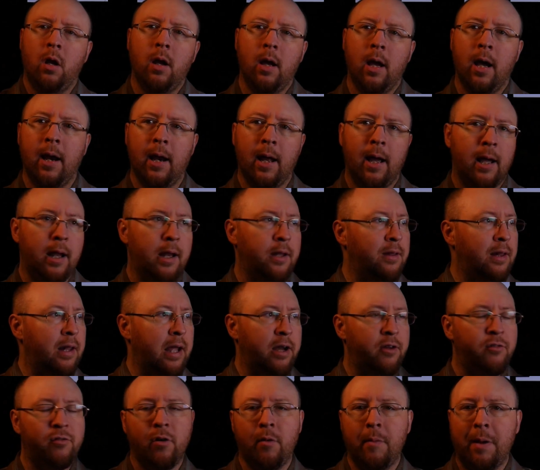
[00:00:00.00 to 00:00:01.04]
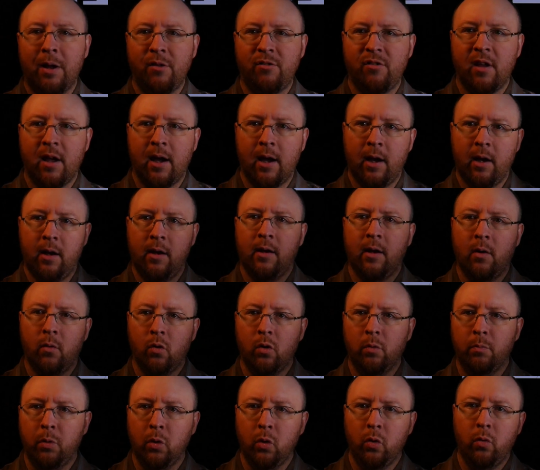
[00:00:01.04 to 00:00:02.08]
and I had lights from outside that were
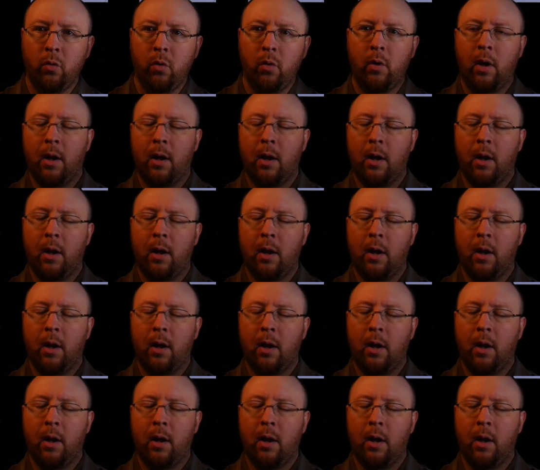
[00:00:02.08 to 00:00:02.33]
blue,